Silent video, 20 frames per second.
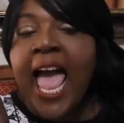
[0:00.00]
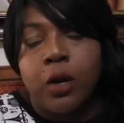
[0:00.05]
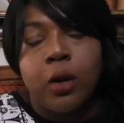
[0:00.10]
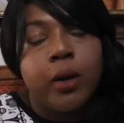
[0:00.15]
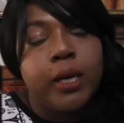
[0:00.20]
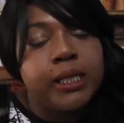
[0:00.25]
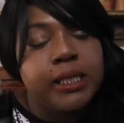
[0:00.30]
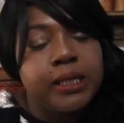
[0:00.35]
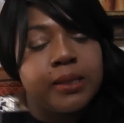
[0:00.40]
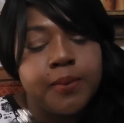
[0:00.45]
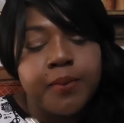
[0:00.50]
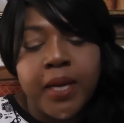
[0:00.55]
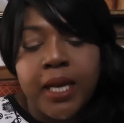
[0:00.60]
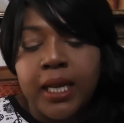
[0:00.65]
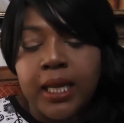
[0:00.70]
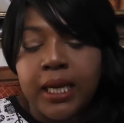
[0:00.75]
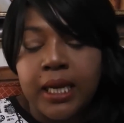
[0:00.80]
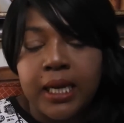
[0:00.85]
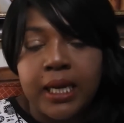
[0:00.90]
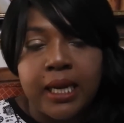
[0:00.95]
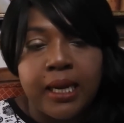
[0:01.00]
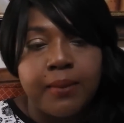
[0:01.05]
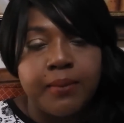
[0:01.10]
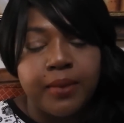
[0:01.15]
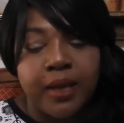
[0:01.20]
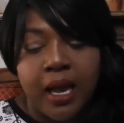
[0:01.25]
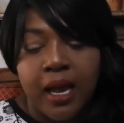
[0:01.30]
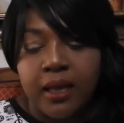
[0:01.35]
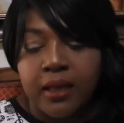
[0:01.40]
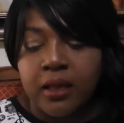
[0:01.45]
You know, I smell it
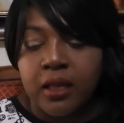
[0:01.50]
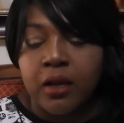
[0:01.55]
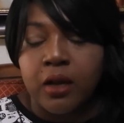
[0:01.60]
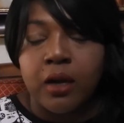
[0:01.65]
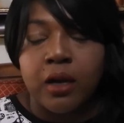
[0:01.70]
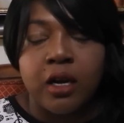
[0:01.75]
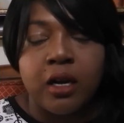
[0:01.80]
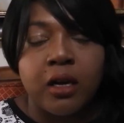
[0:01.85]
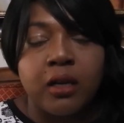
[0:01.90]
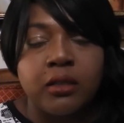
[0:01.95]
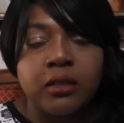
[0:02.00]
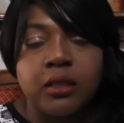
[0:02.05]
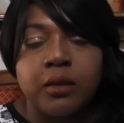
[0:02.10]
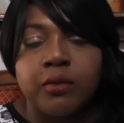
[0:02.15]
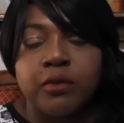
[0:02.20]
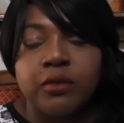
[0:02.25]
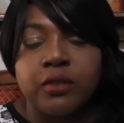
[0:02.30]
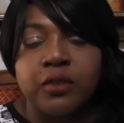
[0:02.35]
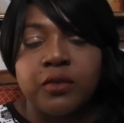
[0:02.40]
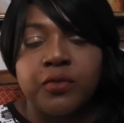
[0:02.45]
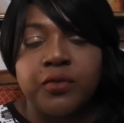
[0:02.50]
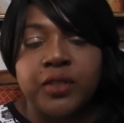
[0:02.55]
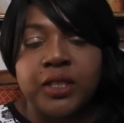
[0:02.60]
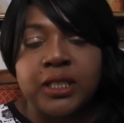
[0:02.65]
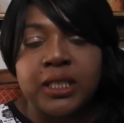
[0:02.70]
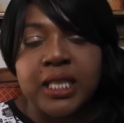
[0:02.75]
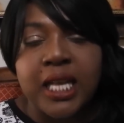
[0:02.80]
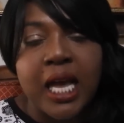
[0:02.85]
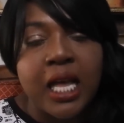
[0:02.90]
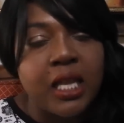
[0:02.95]
and the
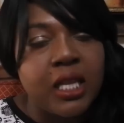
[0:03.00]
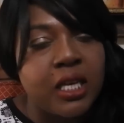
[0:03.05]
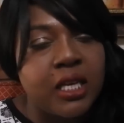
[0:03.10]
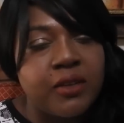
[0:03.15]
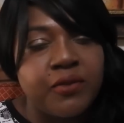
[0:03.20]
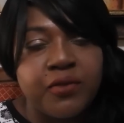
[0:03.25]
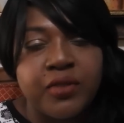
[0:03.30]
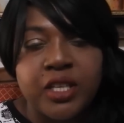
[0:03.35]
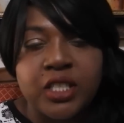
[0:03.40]
vanilla,